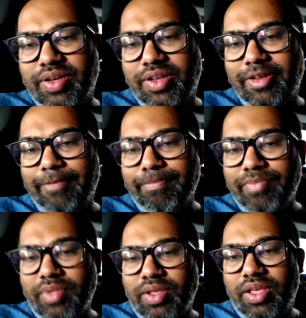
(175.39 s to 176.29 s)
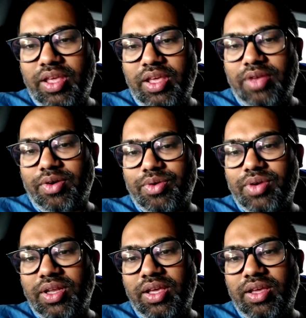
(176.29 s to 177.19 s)
he not
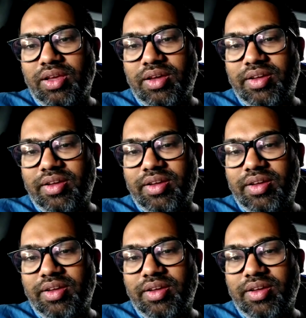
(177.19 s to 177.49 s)
only